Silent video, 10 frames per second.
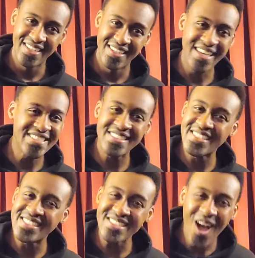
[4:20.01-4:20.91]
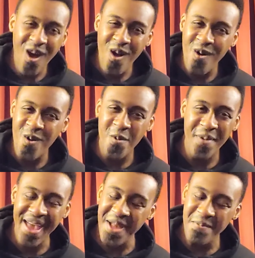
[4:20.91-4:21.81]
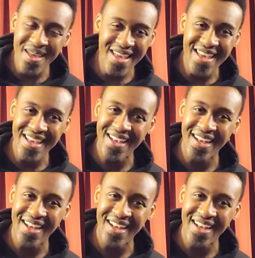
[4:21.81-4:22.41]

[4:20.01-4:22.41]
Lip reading: It's the soul, baby.